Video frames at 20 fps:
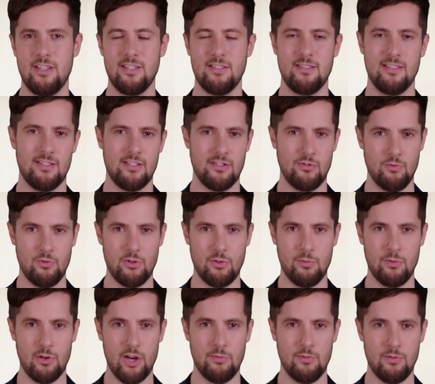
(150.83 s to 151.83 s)
is this a
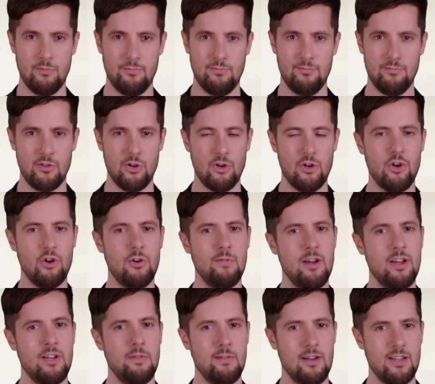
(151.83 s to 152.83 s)
real problem, or am
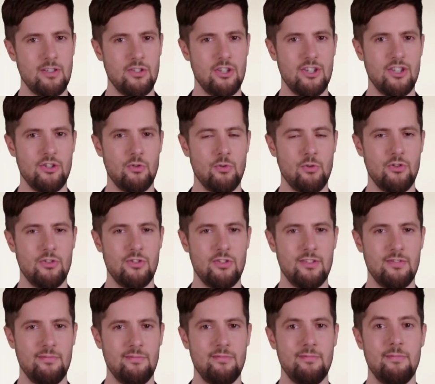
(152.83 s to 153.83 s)
I imagining the
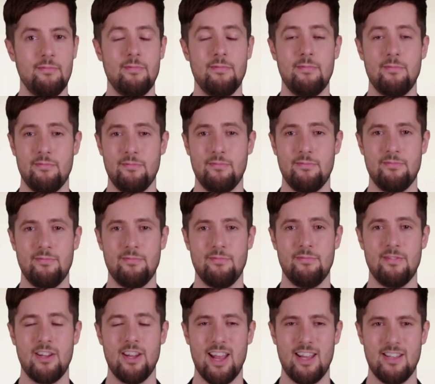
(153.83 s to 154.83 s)
worst?
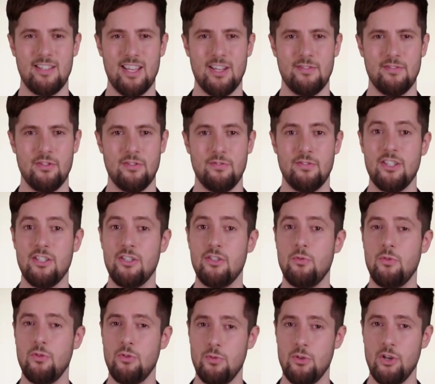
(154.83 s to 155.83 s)
And even if it is
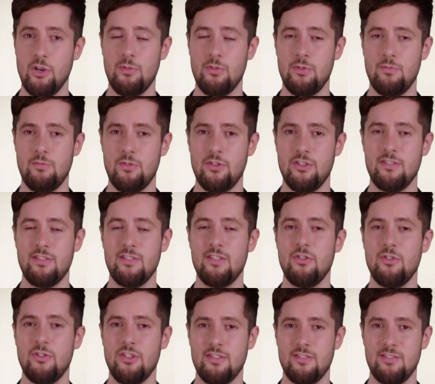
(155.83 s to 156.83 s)
a real problem,
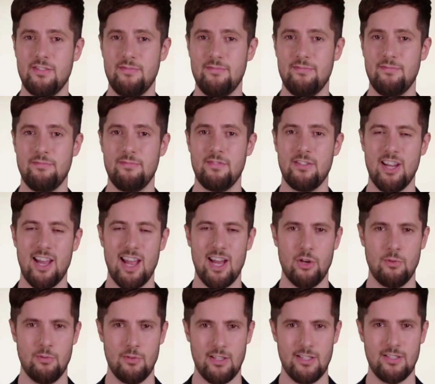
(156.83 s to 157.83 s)
consider this.
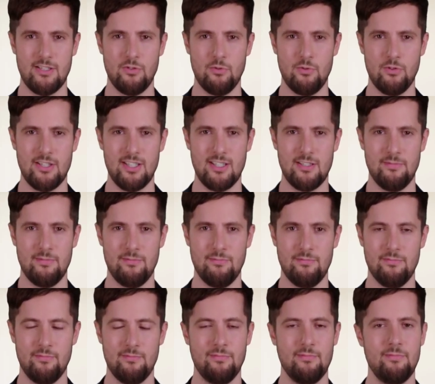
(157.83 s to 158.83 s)
How big is it really?
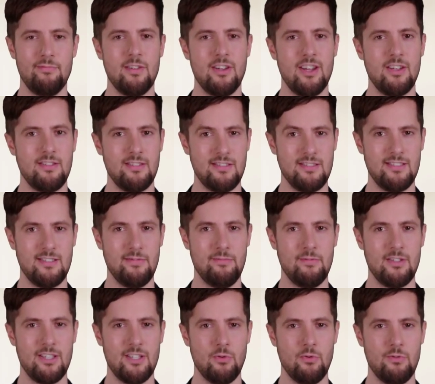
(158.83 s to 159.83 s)
Is it
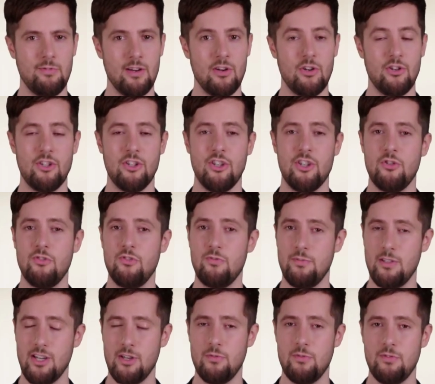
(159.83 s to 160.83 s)
something that will matter a year
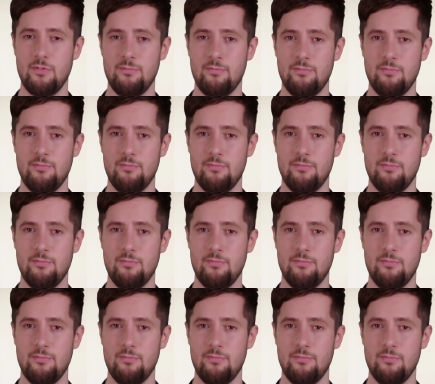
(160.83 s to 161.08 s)
from now?